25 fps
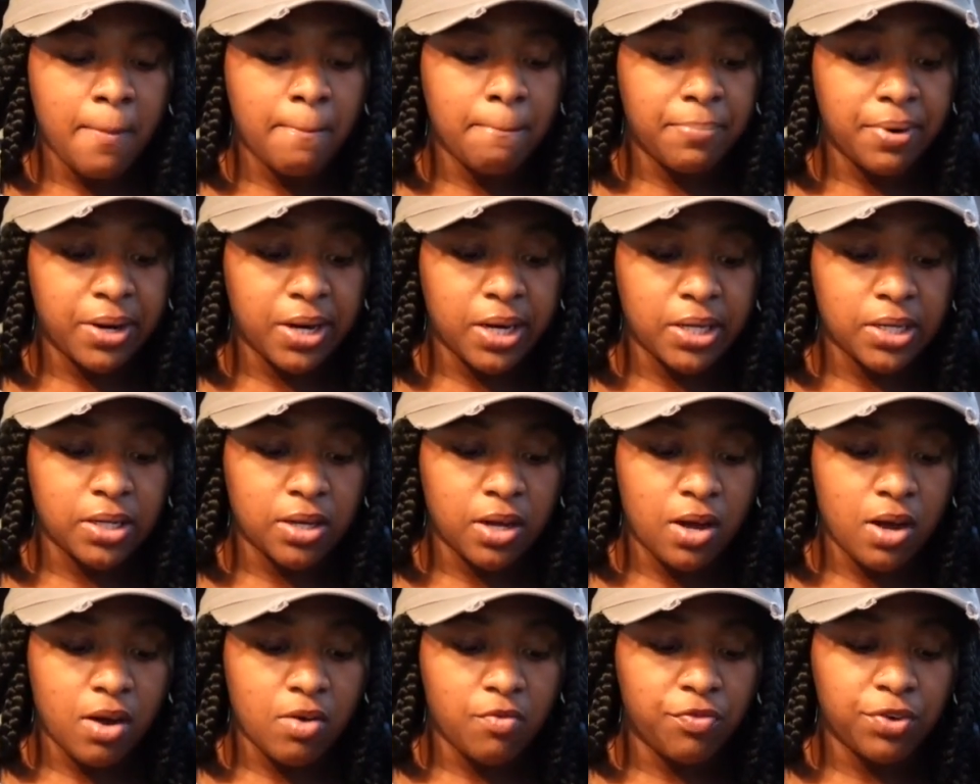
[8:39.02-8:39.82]
but
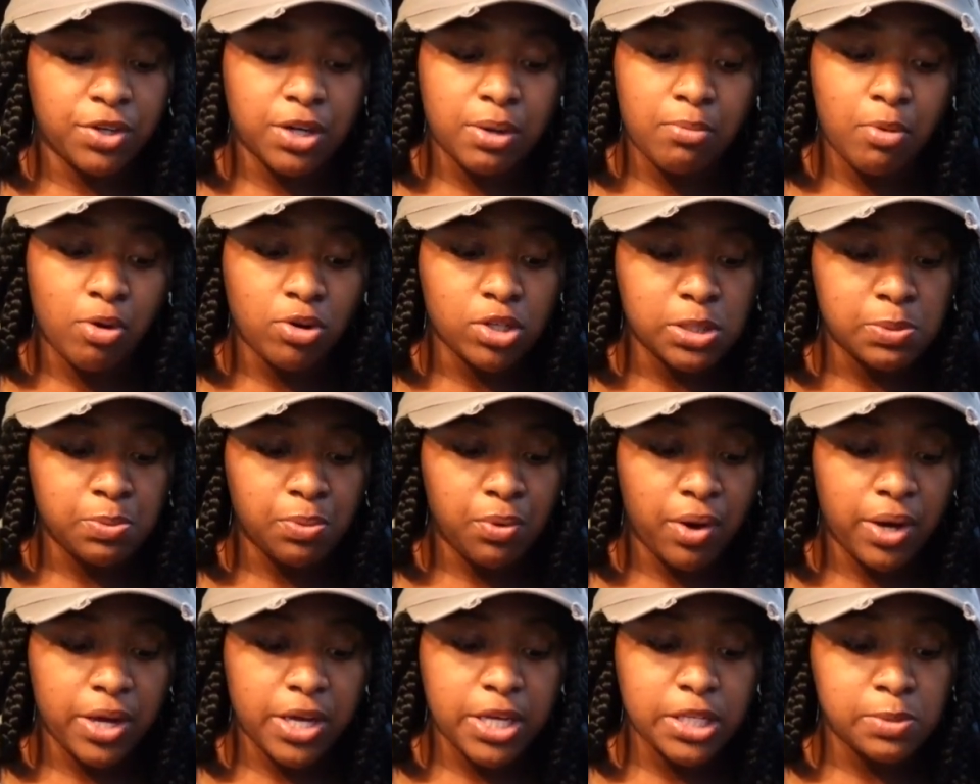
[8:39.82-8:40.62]
for the most
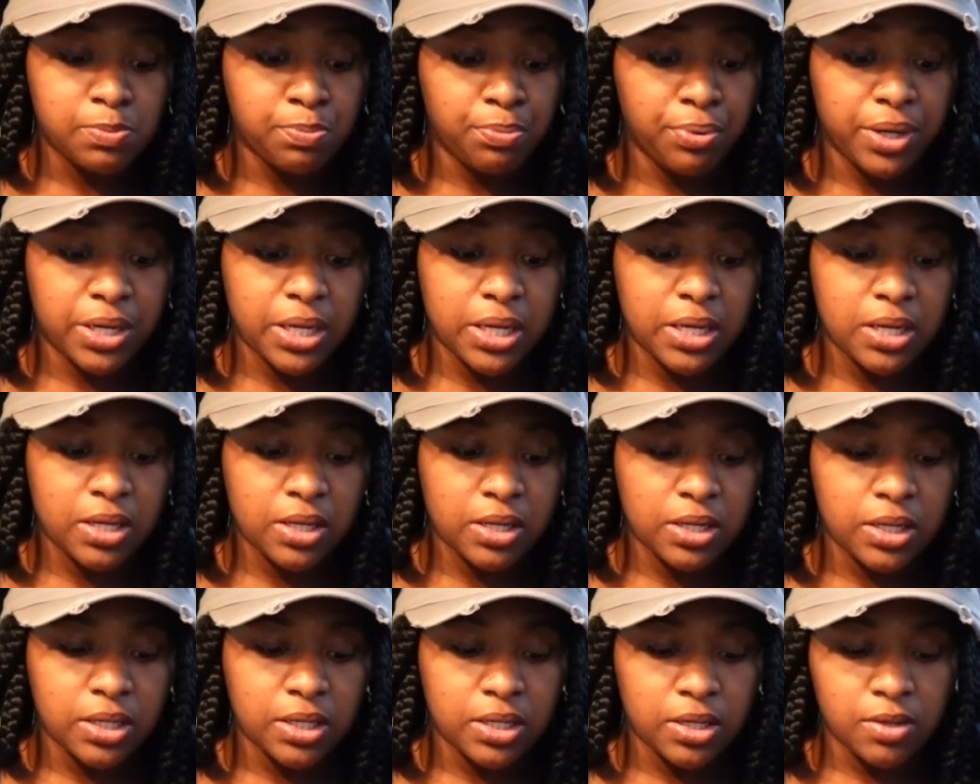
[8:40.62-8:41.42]
part, it's pretty
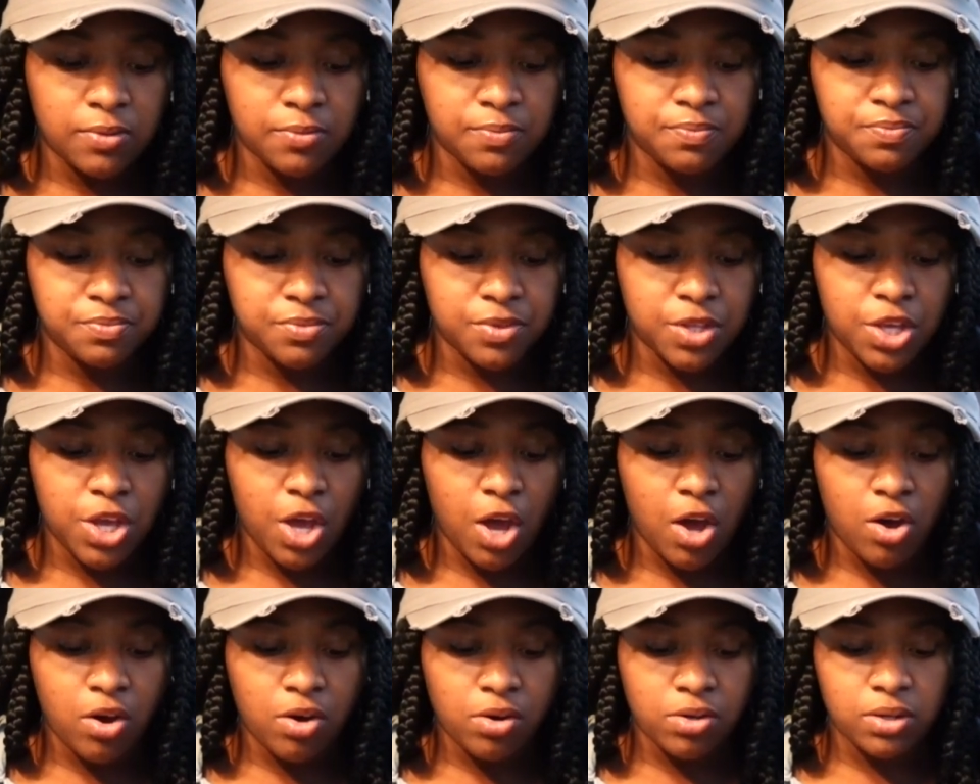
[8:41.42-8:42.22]
good.
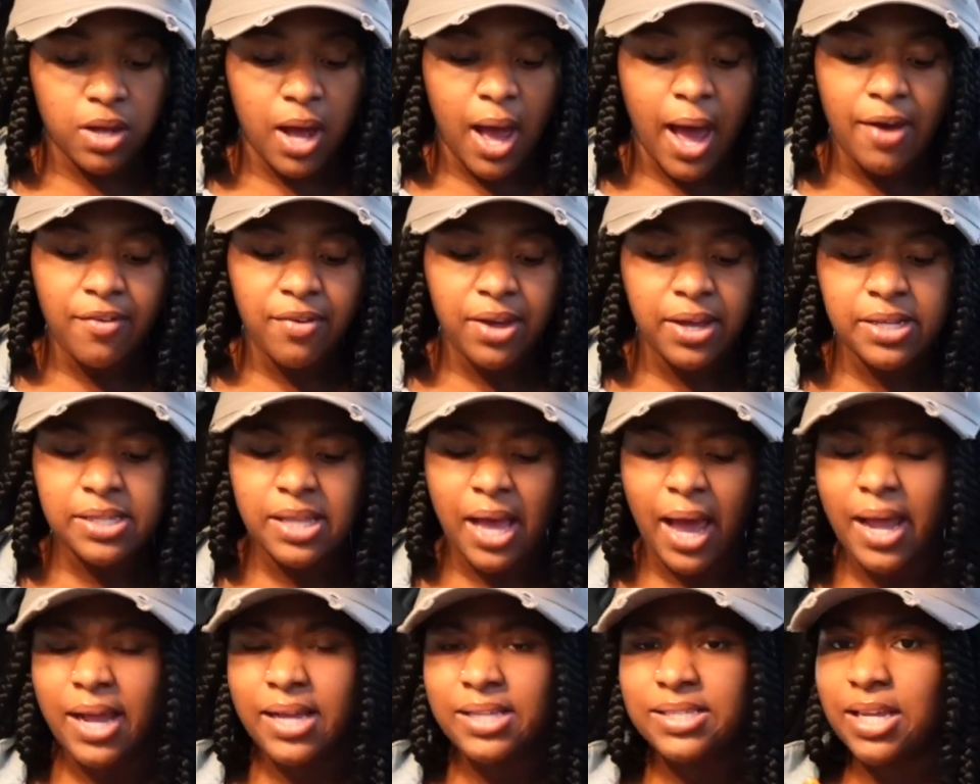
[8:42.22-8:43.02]
Y'all, I ain't
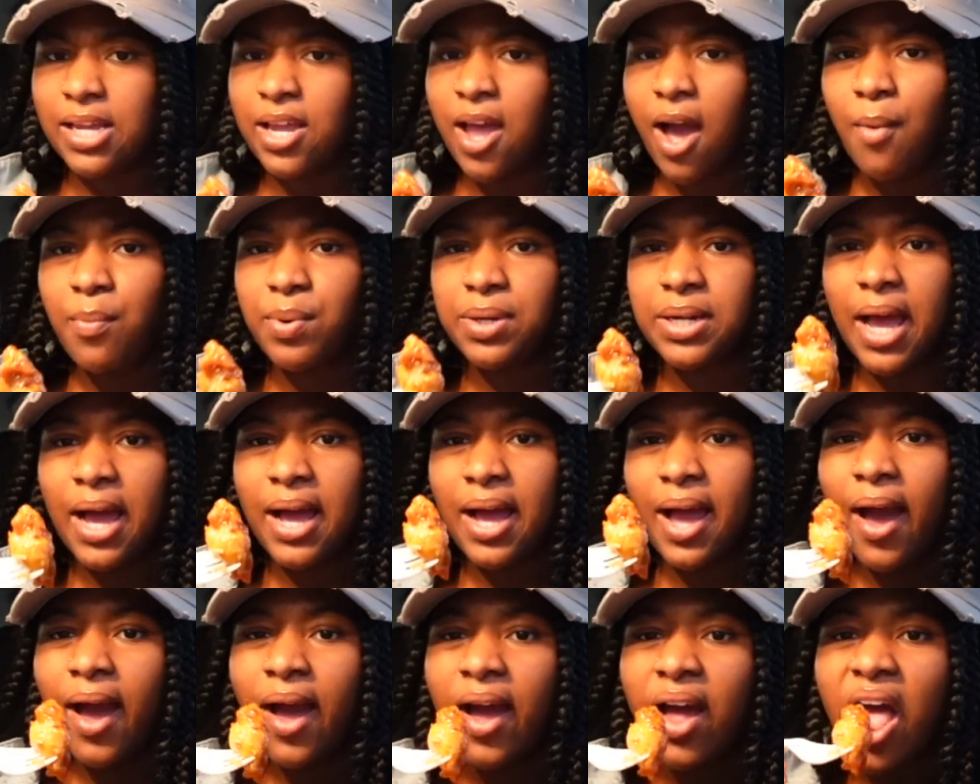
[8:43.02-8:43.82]
tell y'all what I
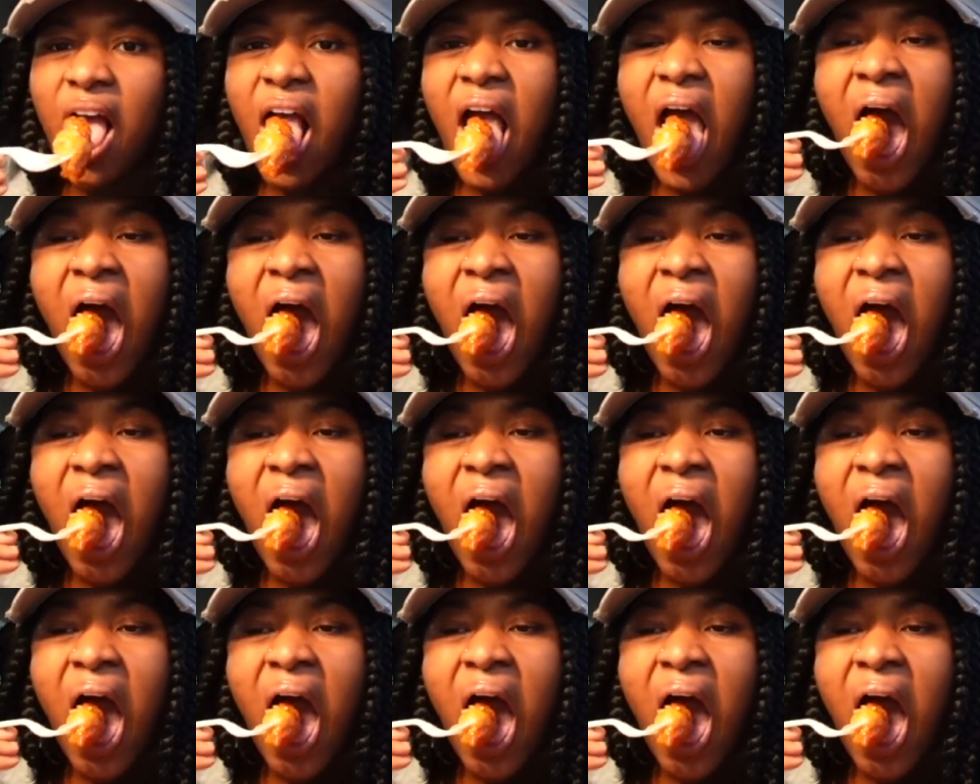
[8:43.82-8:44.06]
got.